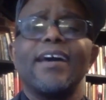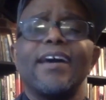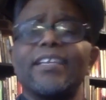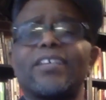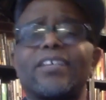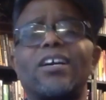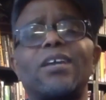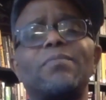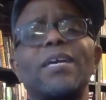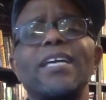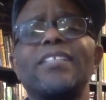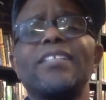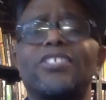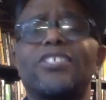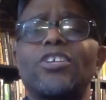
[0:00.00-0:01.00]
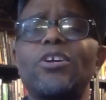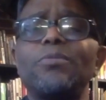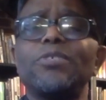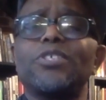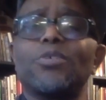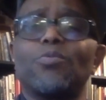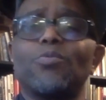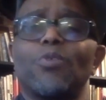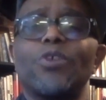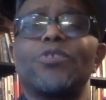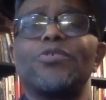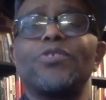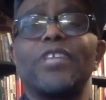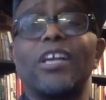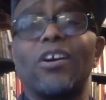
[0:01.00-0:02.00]
They come determined to work
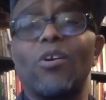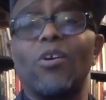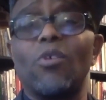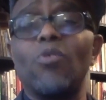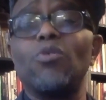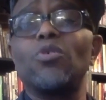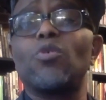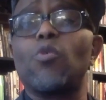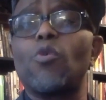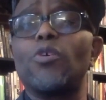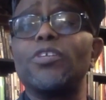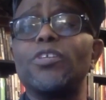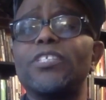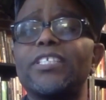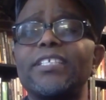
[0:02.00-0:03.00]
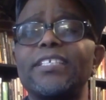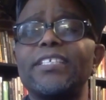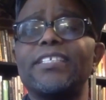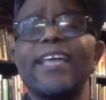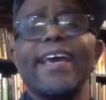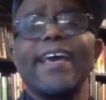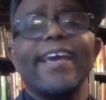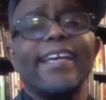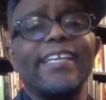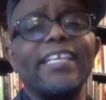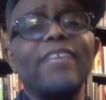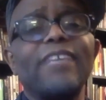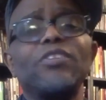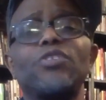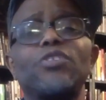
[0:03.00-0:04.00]
through their own quarantines and
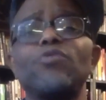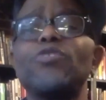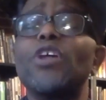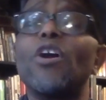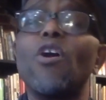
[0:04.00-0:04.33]
even through their